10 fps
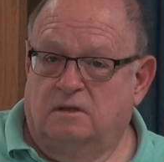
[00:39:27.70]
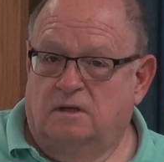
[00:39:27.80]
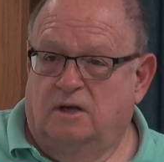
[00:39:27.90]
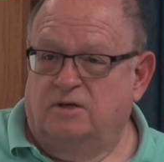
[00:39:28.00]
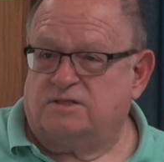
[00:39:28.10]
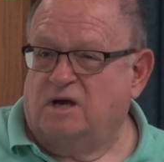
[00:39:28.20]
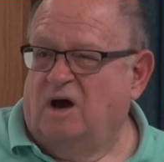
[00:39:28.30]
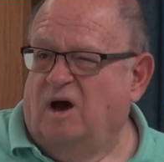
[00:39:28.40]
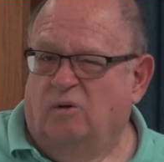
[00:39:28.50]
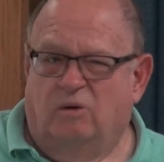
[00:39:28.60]
And you say,
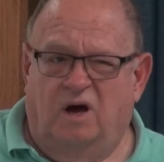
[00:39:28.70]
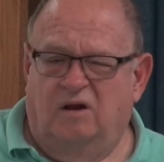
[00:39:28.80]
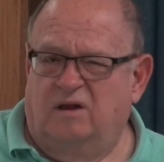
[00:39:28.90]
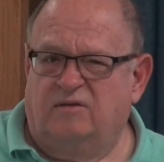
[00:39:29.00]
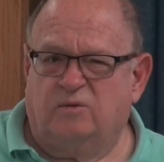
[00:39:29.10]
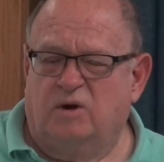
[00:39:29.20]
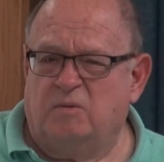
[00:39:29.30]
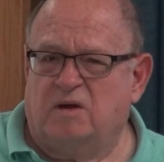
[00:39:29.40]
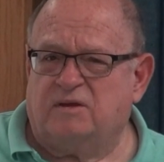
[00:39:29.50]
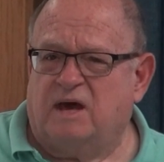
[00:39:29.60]
oh, why do they have to worry
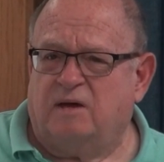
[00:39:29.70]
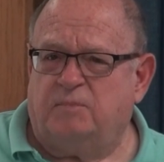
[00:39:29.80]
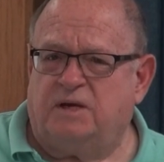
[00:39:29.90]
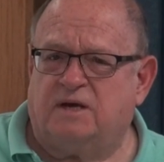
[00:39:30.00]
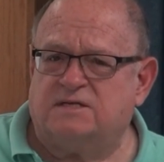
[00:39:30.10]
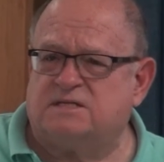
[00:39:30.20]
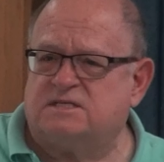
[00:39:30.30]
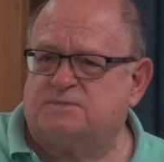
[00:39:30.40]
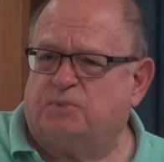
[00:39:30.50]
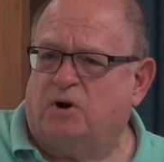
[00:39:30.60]
about that? Because the
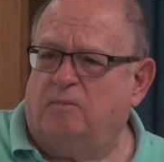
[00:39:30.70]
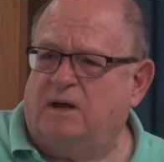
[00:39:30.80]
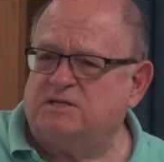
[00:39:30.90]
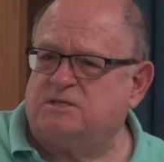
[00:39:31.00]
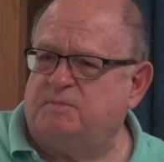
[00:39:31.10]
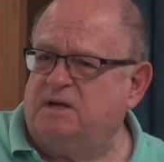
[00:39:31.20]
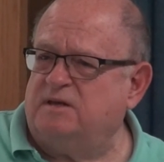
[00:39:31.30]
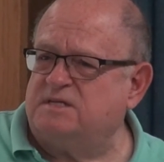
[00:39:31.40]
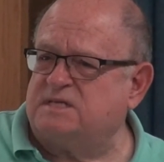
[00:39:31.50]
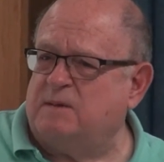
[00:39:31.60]
sperm has to be in
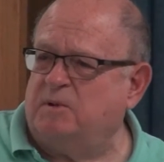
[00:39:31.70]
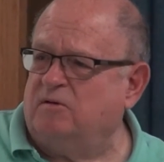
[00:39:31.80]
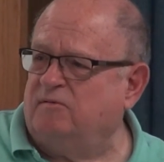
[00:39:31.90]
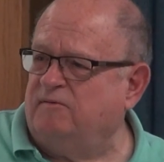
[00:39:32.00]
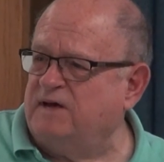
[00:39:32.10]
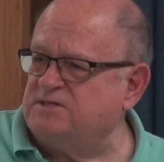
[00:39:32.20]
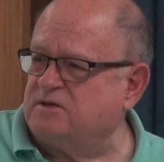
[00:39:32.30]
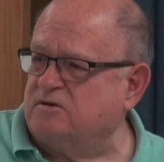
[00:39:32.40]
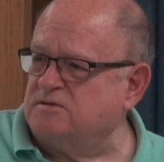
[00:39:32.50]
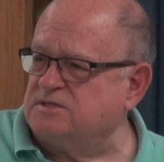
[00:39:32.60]
the seminal
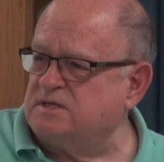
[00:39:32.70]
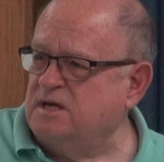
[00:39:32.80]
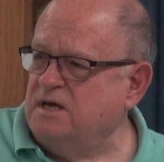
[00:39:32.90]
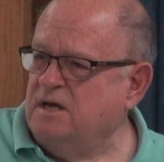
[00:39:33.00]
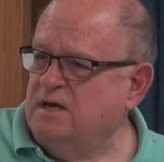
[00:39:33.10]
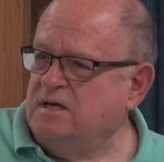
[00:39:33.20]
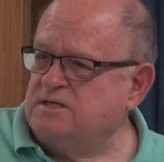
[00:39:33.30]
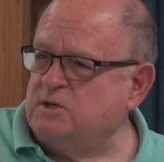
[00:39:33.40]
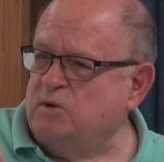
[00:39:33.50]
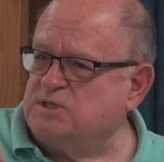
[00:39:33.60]
vesicles,
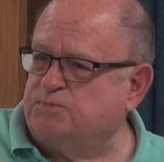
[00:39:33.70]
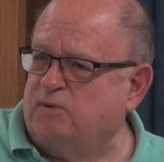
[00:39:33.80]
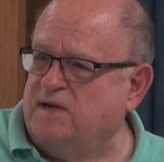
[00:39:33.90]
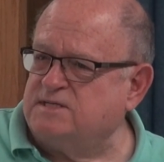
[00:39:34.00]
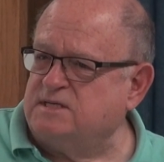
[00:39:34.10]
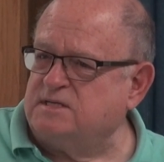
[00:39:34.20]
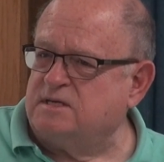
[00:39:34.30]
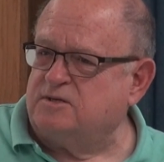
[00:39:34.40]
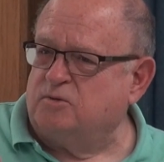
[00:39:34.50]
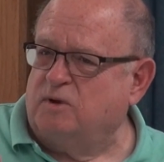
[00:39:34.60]
so it's present
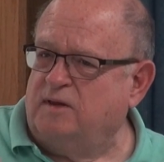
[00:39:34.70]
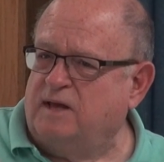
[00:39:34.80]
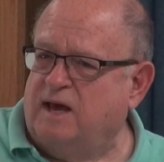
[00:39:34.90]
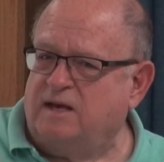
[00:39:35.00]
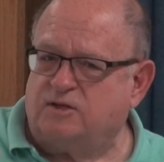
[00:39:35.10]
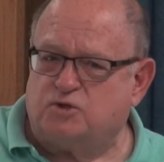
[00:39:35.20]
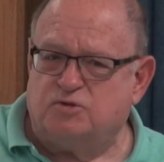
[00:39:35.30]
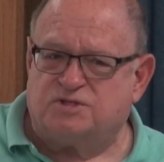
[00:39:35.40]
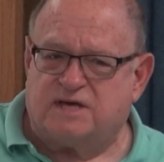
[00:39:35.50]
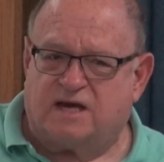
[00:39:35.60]
during that
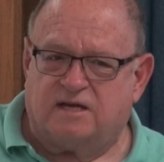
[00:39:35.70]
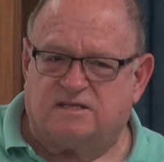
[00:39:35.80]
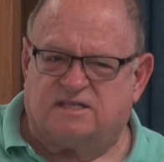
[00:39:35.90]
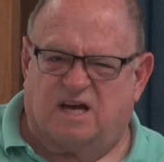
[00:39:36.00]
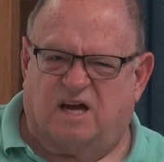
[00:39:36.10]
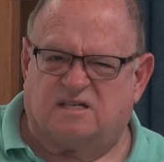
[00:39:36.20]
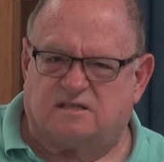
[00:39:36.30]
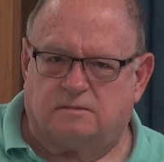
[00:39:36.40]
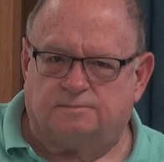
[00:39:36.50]
2-second sex.